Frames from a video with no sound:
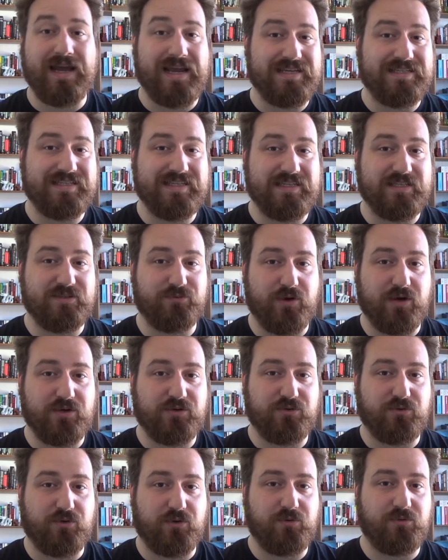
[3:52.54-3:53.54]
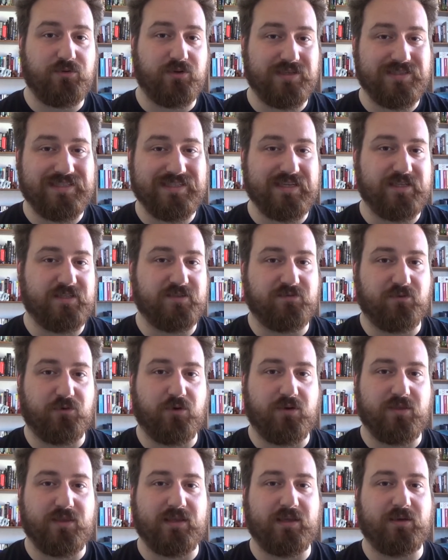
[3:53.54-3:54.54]
80s retro,
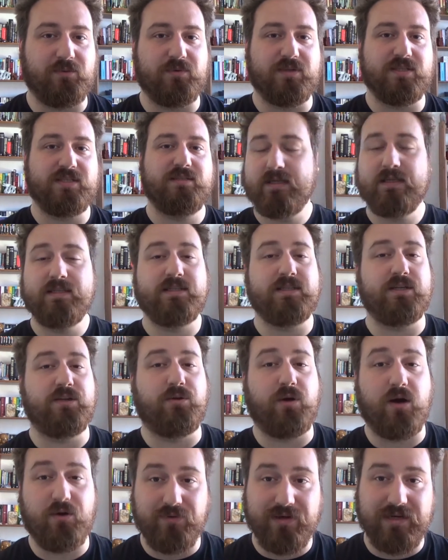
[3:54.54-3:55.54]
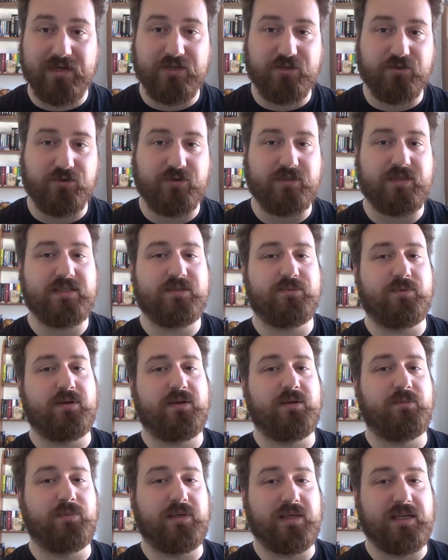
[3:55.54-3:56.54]
1984, I think it was. So I really enjoyed this
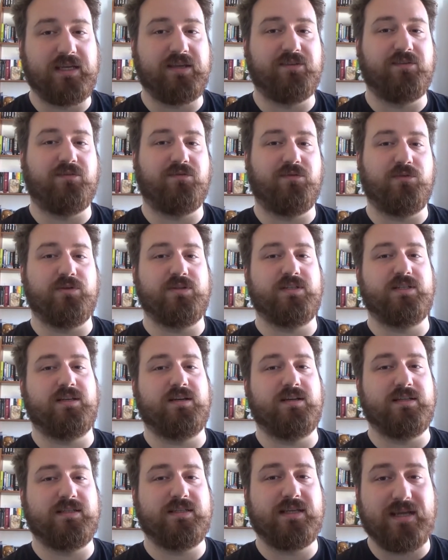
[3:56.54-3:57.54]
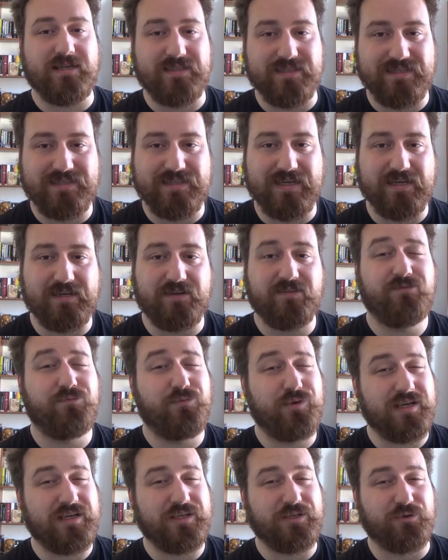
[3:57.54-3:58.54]
one. Gonna give it 4 stars. As I said,
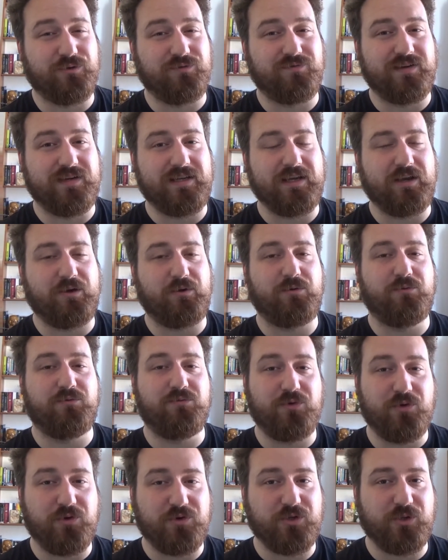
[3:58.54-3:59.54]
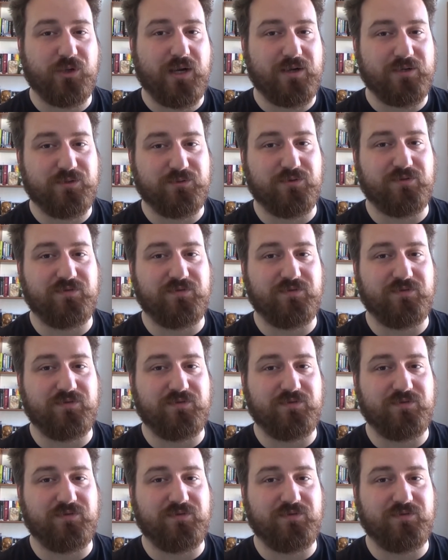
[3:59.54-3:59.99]
really short video. Not sure how to